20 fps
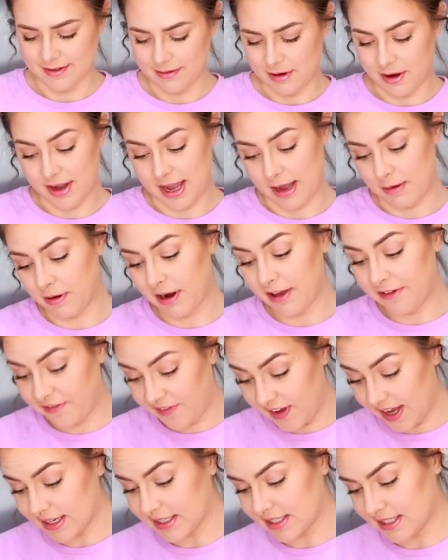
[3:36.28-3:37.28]
okay, well I
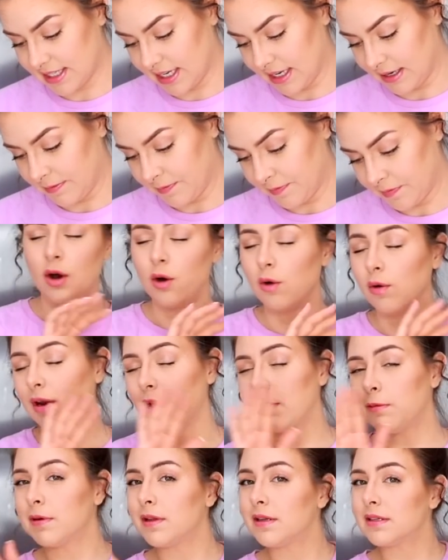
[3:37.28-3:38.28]
fixed it. All I
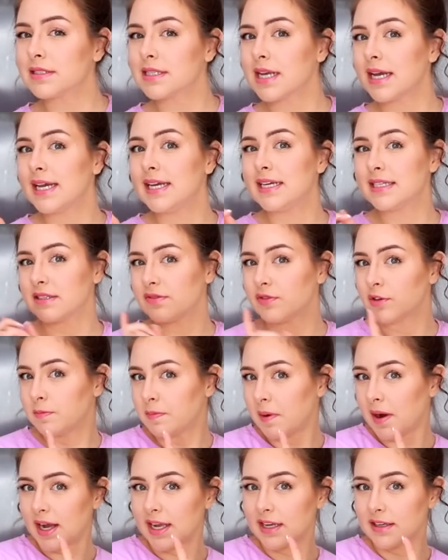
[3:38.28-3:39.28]
will say is if you're
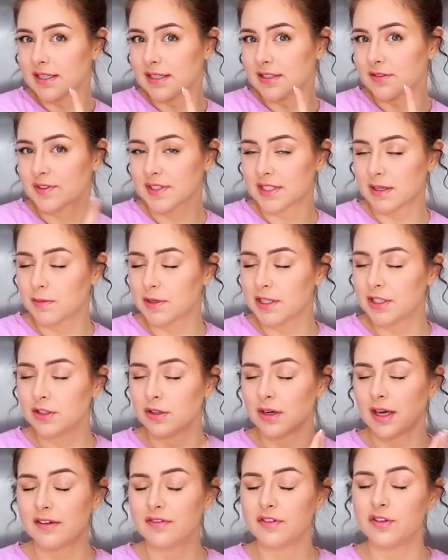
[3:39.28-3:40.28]
buying this for someone in your
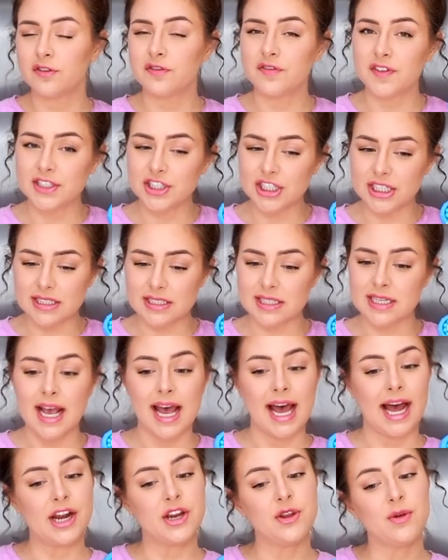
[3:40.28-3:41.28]
life who fidgets
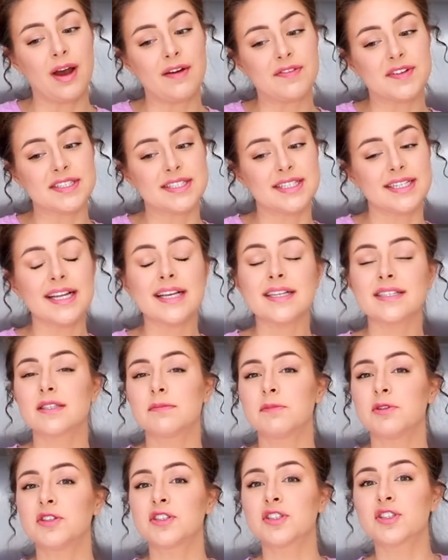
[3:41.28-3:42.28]
and you have to sit next to
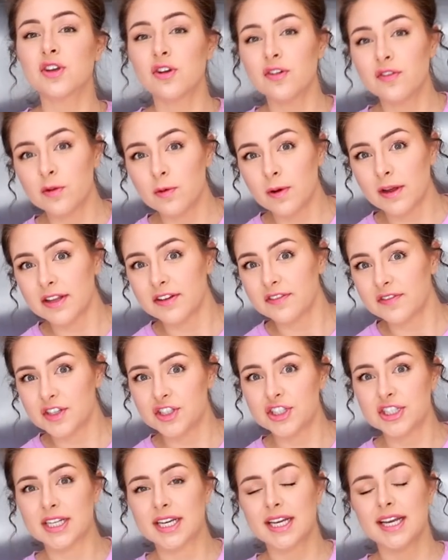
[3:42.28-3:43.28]
them on the sofa while they're
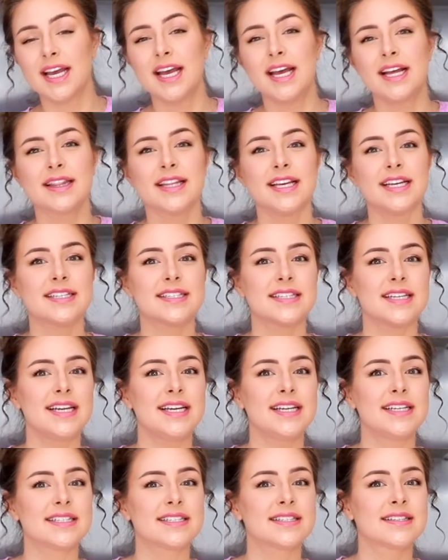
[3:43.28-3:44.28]
fidgeting, this
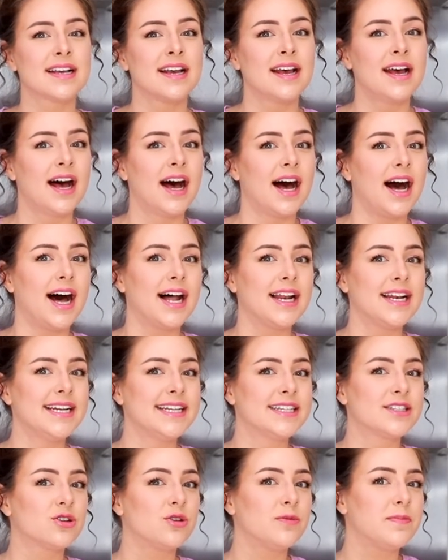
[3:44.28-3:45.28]
is a
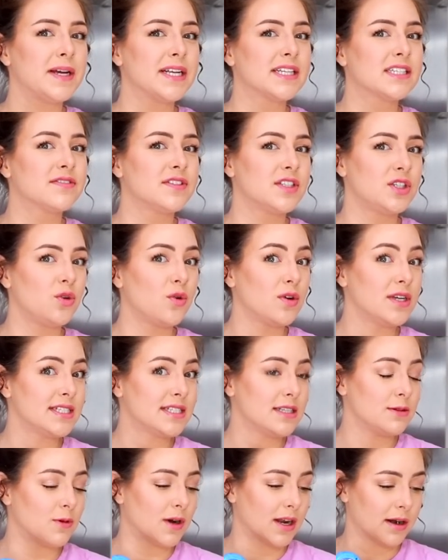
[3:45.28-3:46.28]
little bit of a
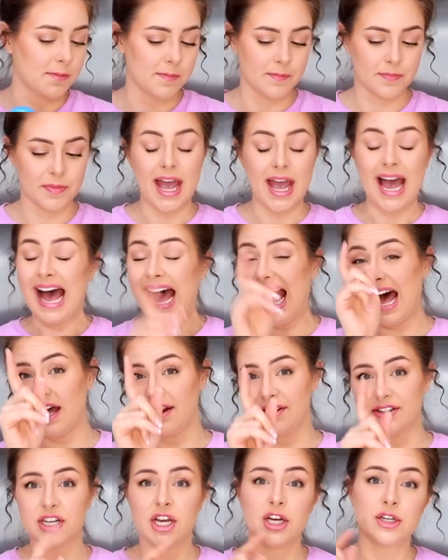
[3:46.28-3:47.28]
noisy one.
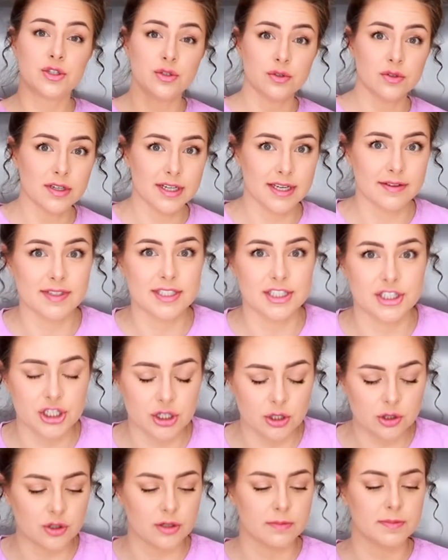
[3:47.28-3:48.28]
And do not give it to
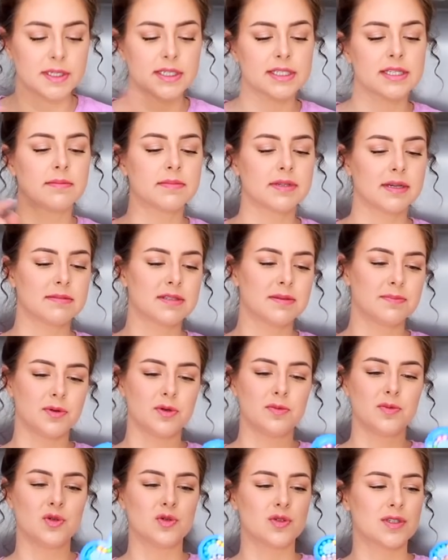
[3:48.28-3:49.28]
children because sometimes the
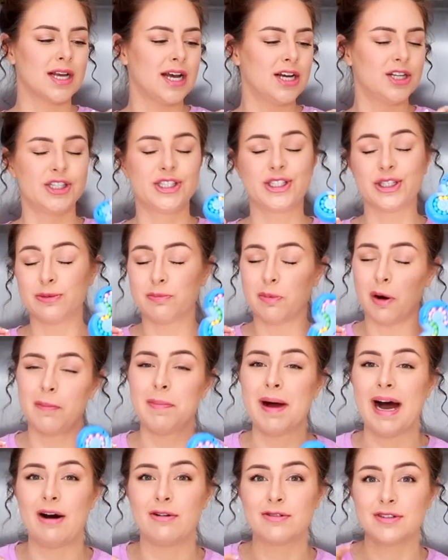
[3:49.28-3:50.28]
baubles do pop
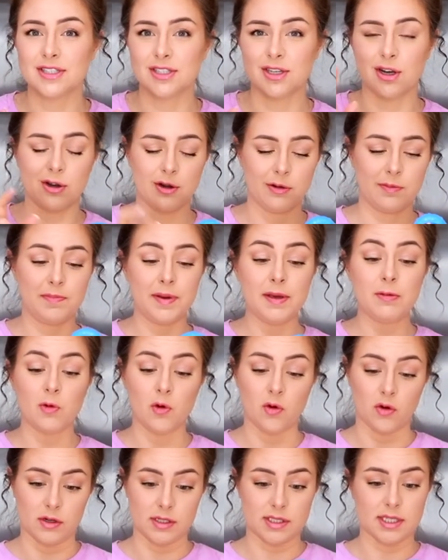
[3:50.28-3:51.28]
out, so be
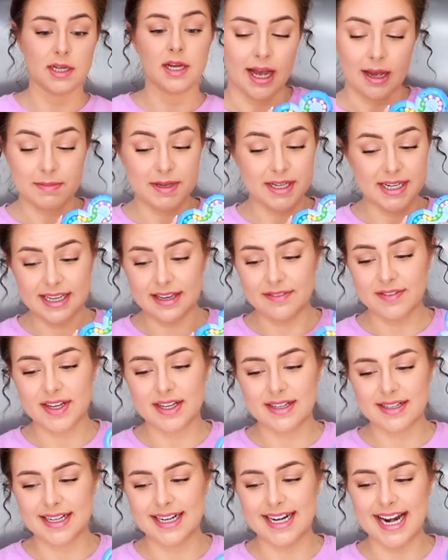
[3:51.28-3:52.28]
warned. I'm gonna give
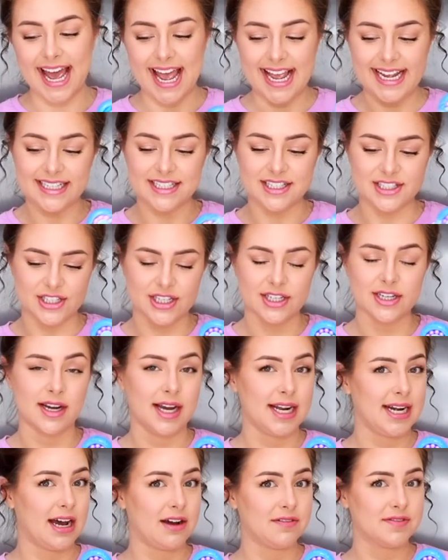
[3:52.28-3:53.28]
it an 8 to
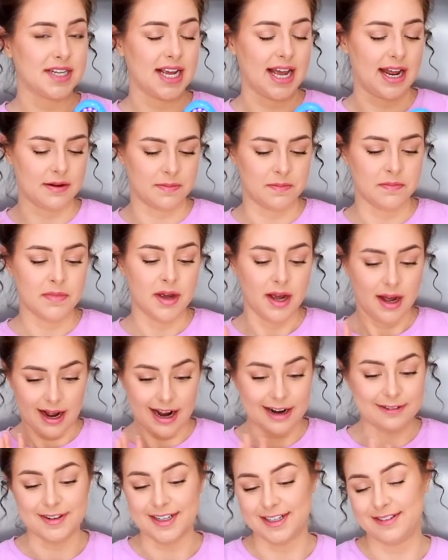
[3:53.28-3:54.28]
9 out of 10. I
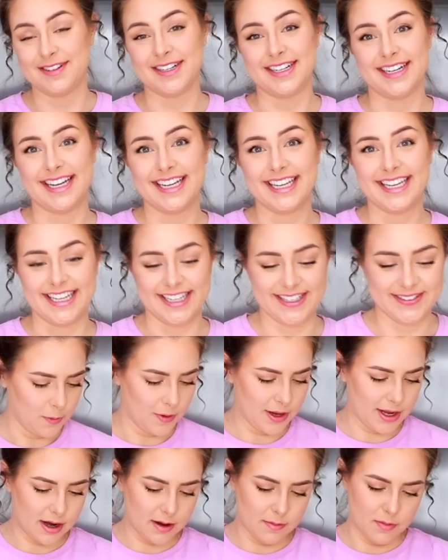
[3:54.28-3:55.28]
really, really like it. We're
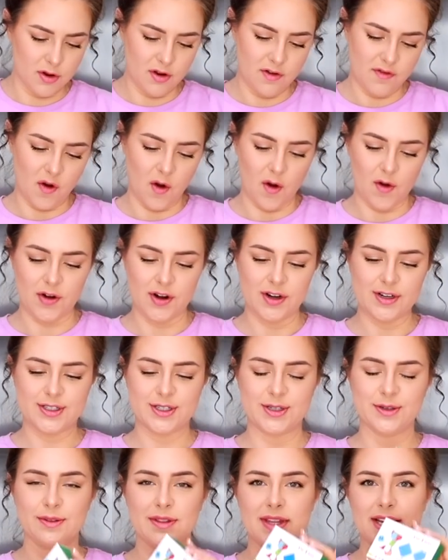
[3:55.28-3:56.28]
gonna move on
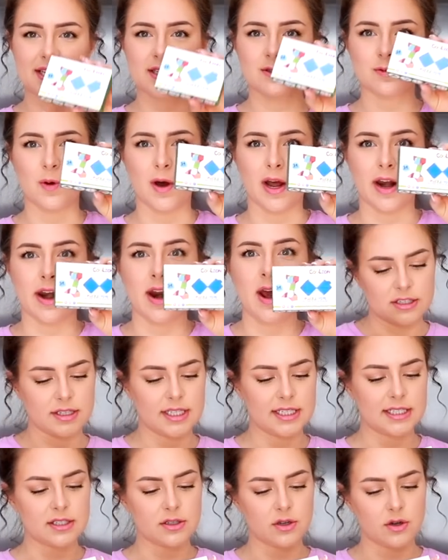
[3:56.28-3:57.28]
to this one. So
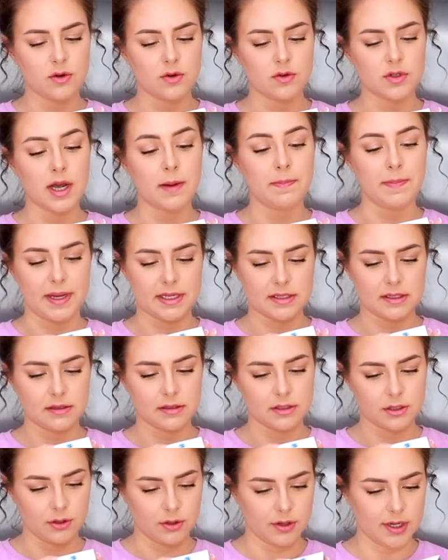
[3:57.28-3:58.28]
this is called a puzzle
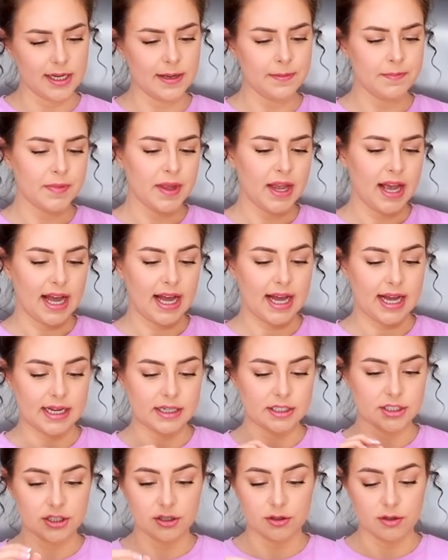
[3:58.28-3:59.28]
toy,
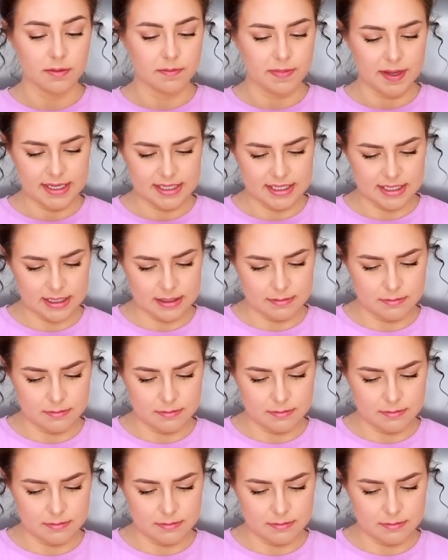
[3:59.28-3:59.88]
and you can basically